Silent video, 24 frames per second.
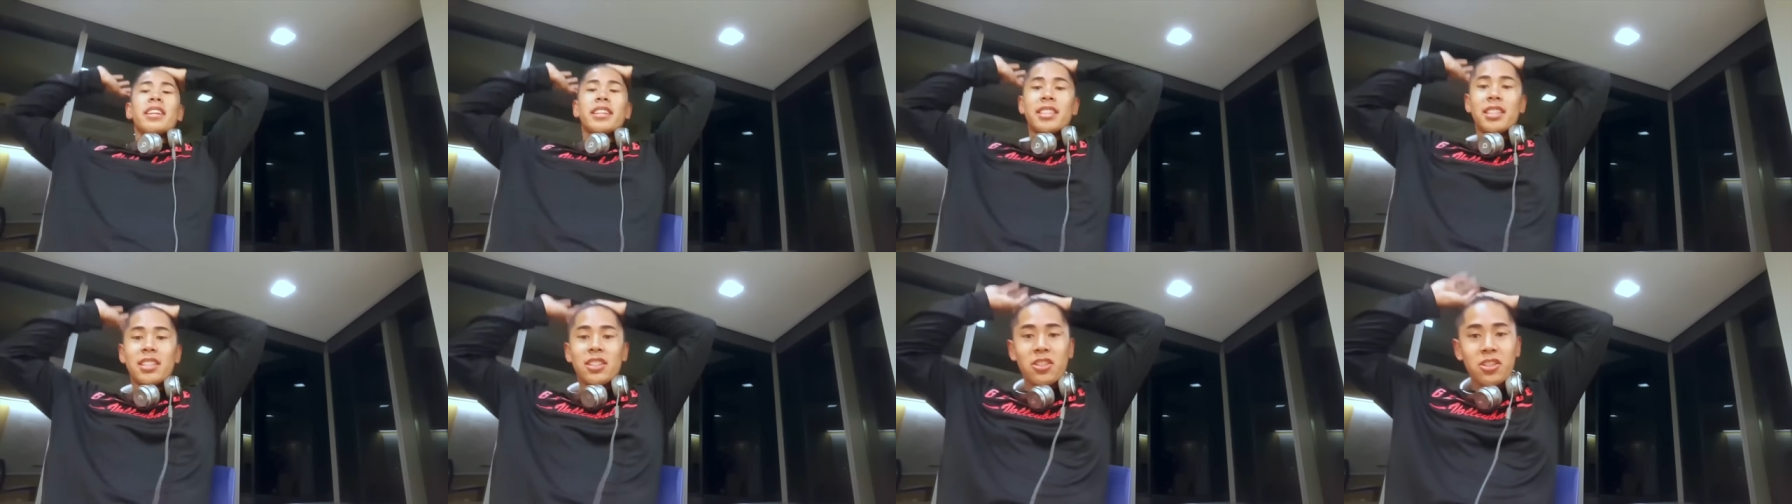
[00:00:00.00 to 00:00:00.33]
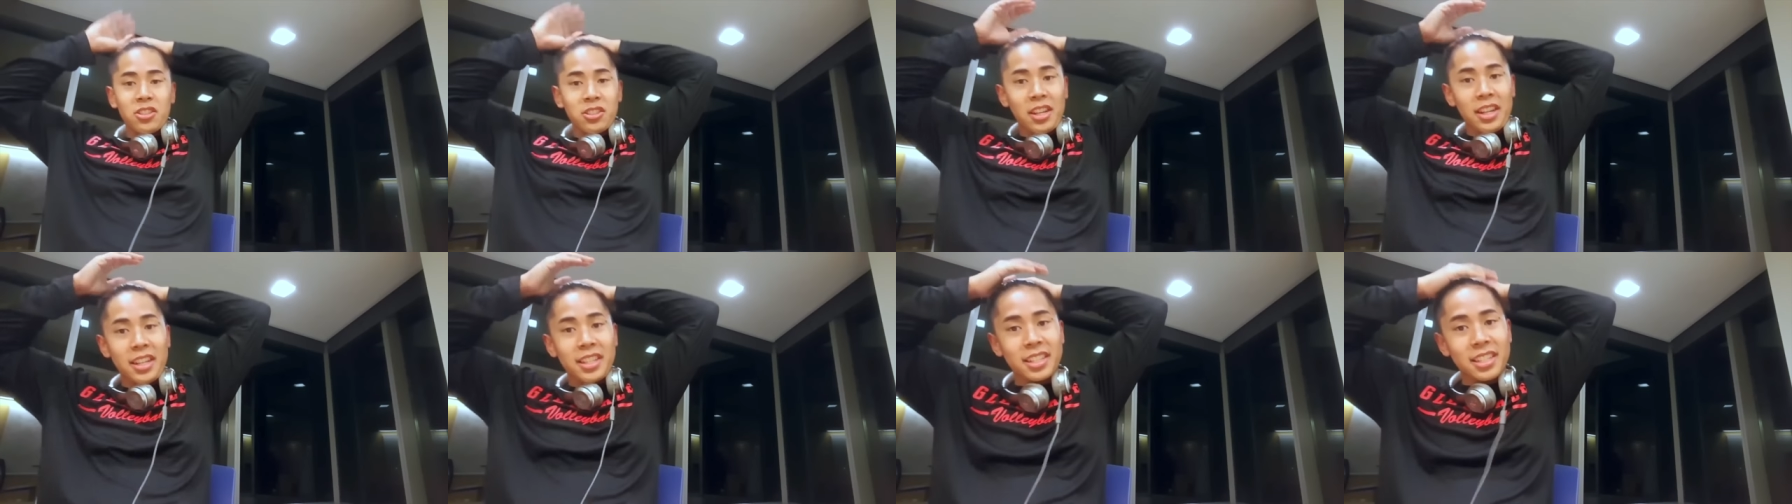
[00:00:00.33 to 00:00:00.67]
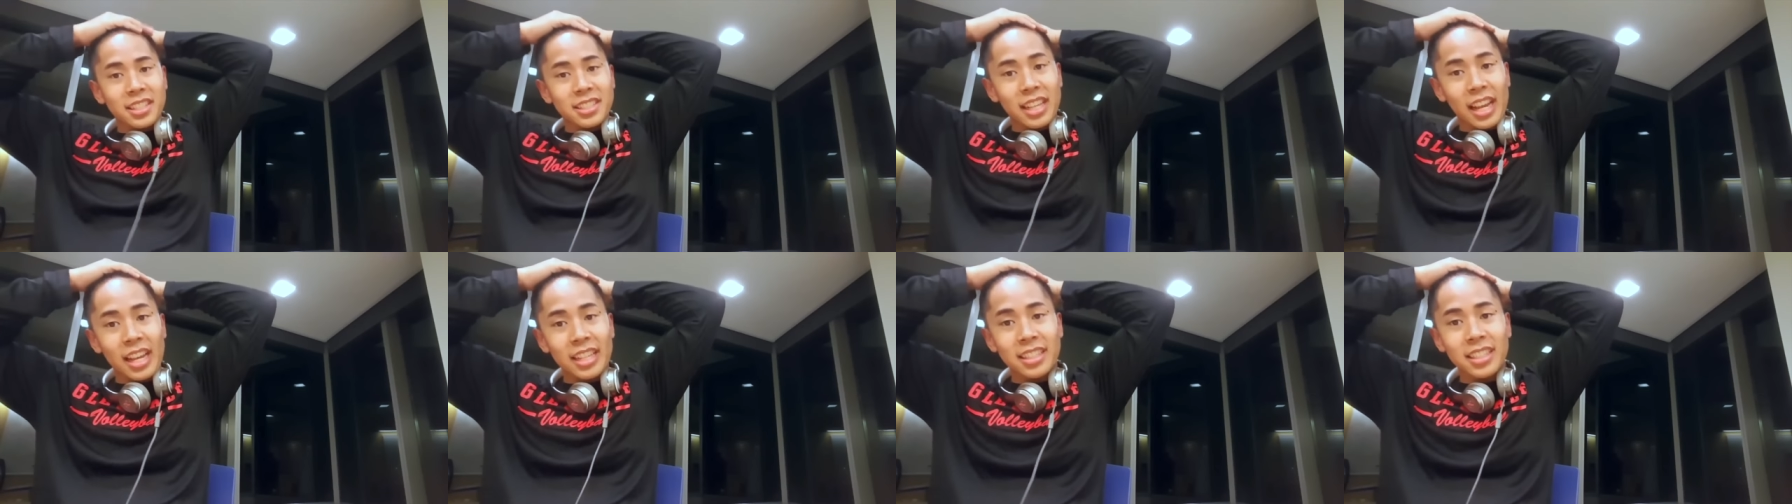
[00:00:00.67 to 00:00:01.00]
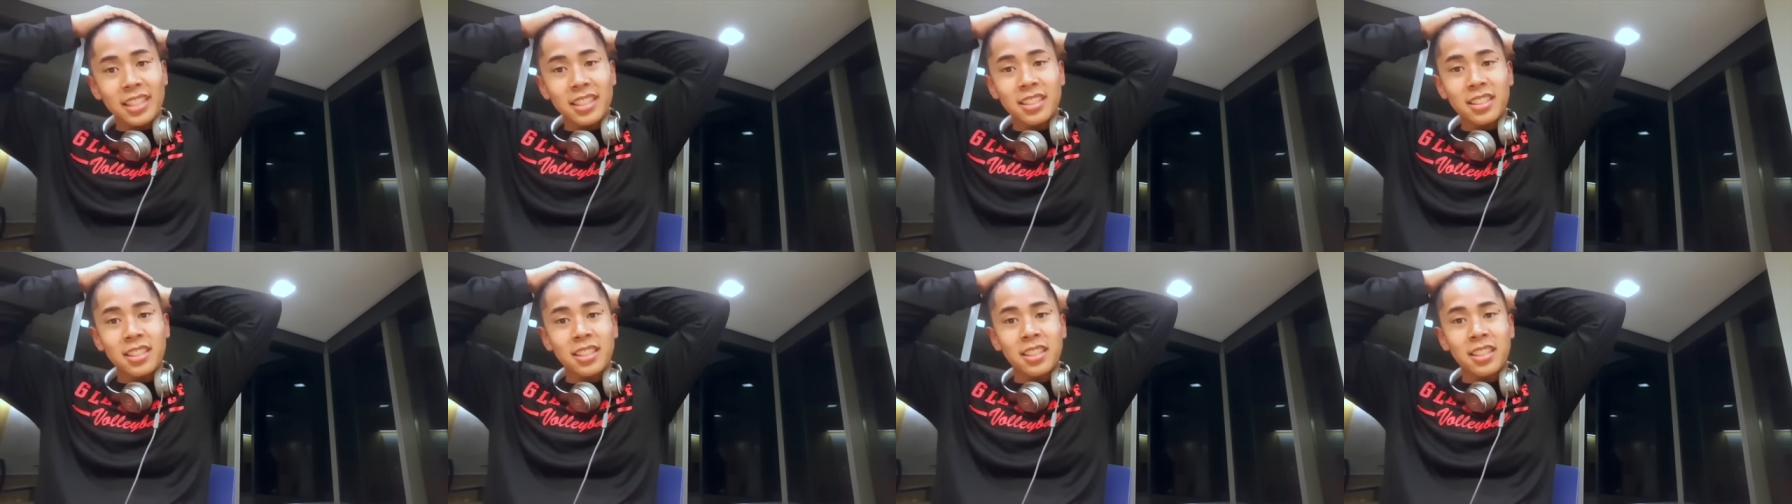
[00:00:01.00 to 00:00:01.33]
listened to Jessica
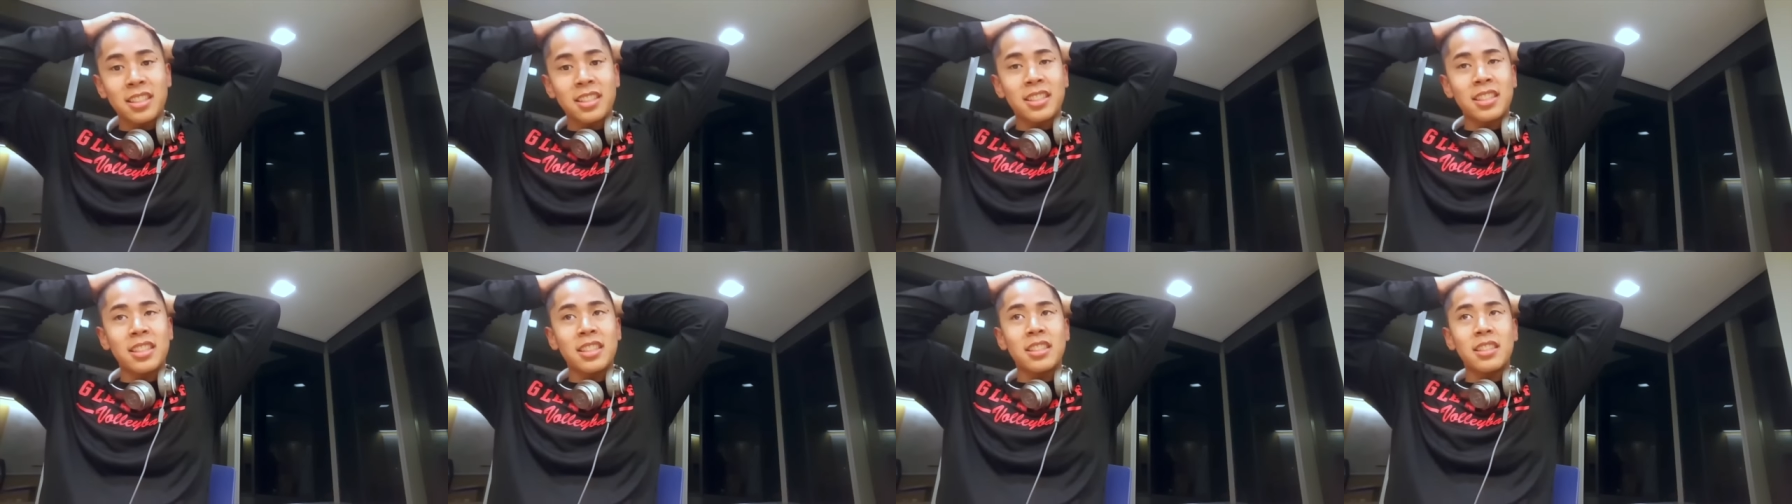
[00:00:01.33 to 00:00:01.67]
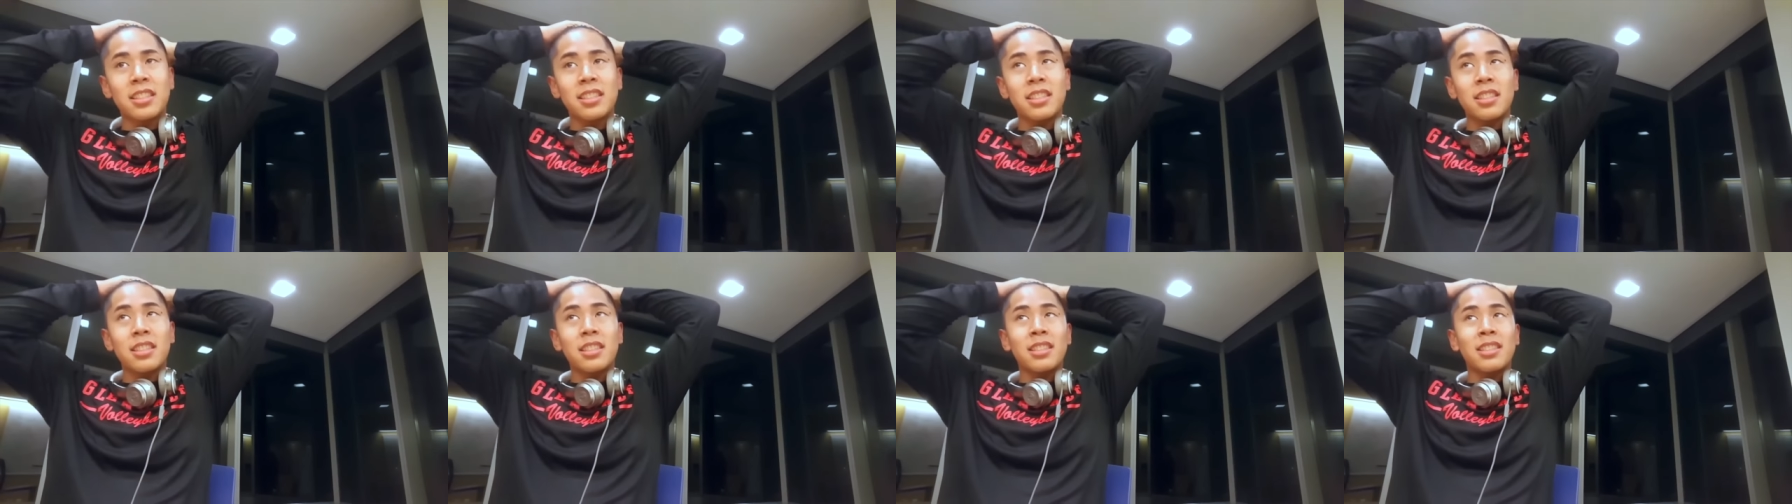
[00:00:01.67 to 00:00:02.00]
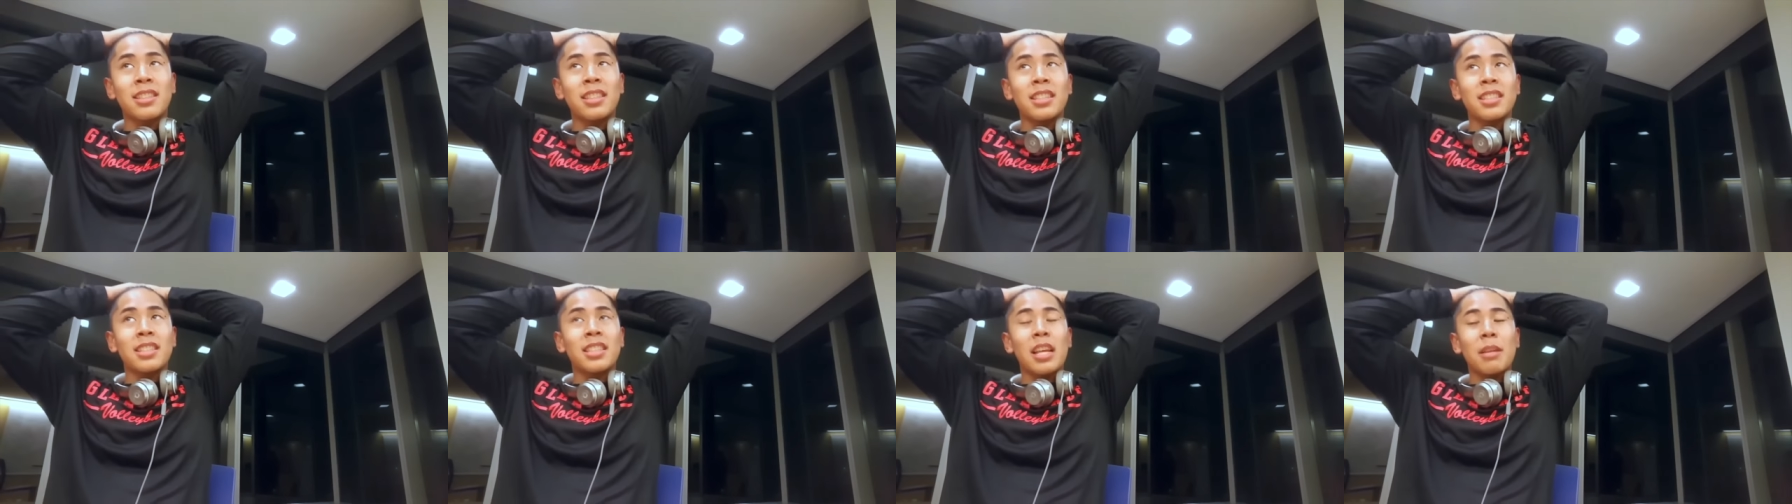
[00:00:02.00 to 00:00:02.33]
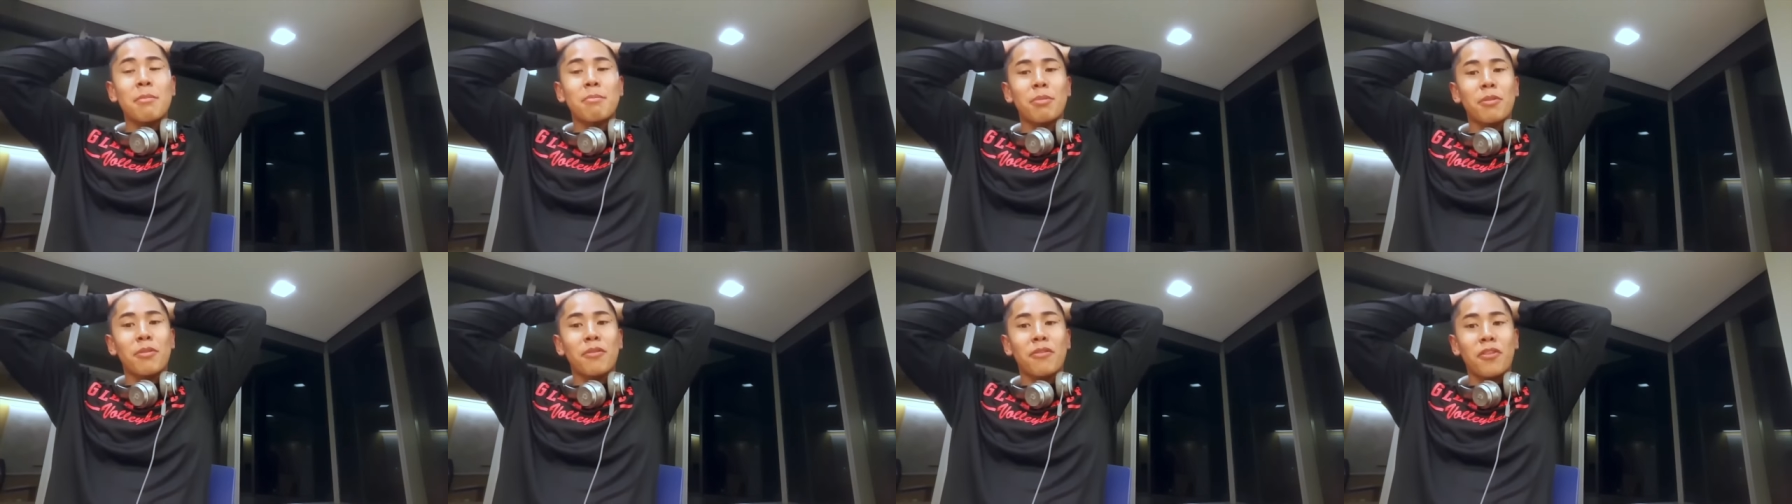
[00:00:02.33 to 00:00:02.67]
Santa since since
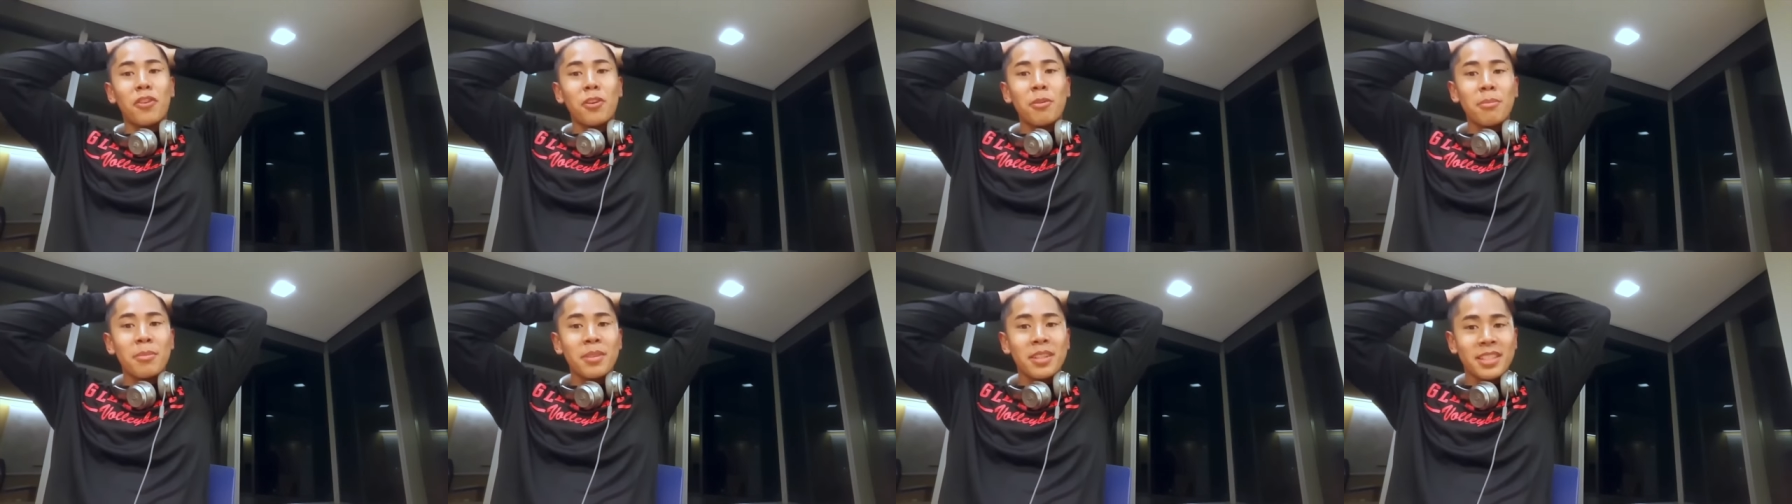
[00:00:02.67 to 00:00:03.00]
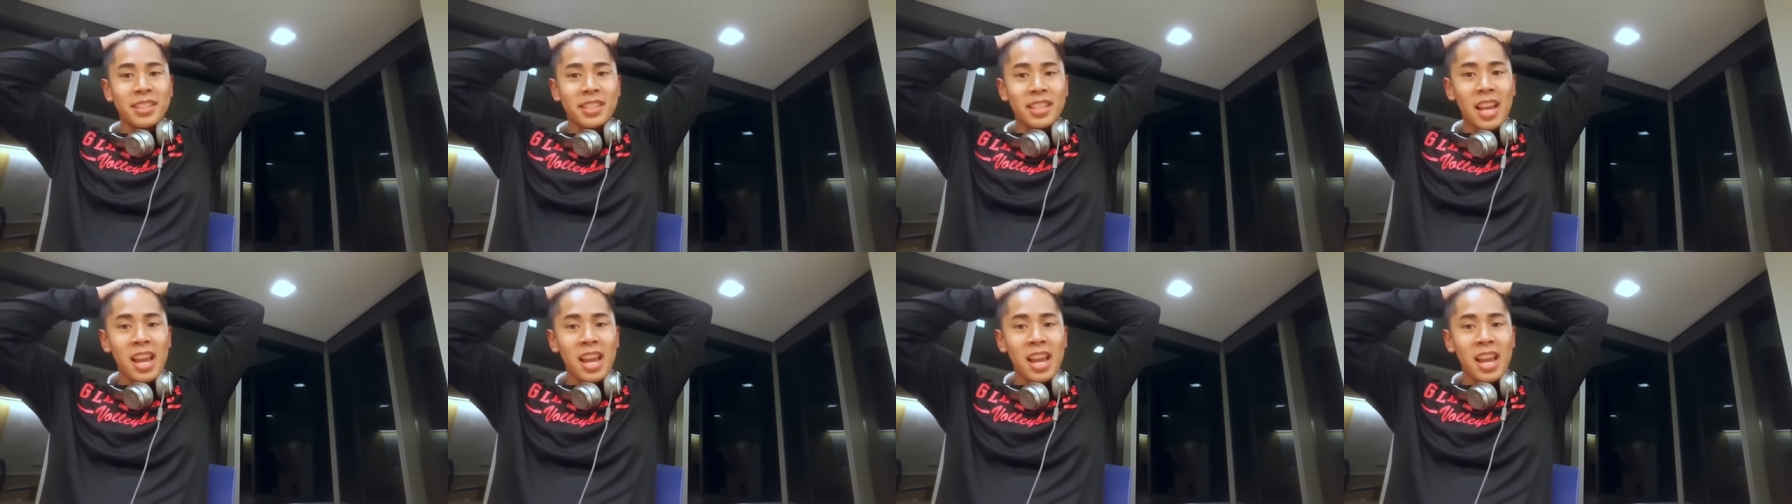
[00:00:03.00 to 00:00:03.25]
that performance